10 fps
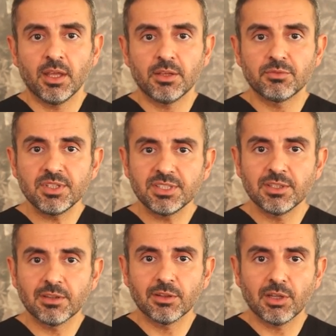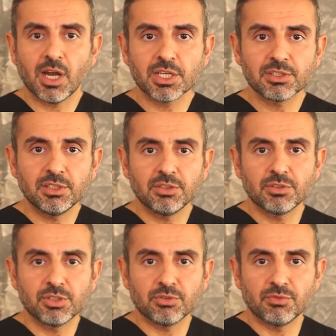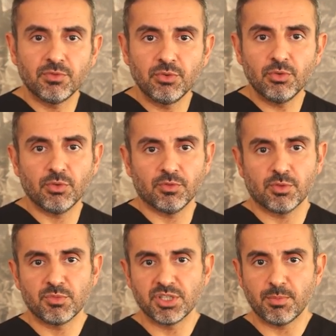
A recent large literature review from